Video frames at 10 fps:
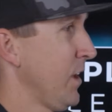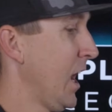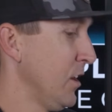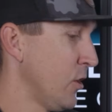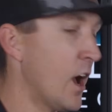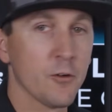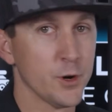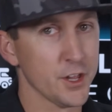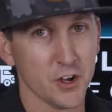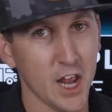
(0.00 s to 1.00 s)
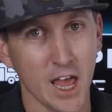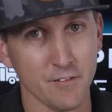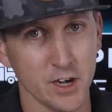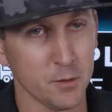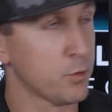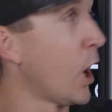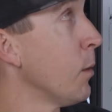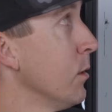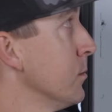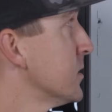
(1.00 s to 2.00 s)
And you're not really going to have any
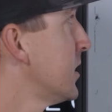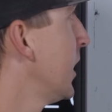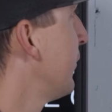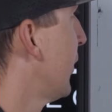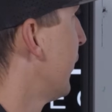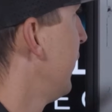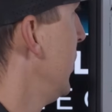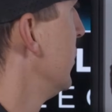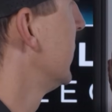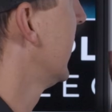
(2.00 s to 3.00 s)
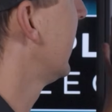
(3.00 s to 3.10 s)
problems if you're fusing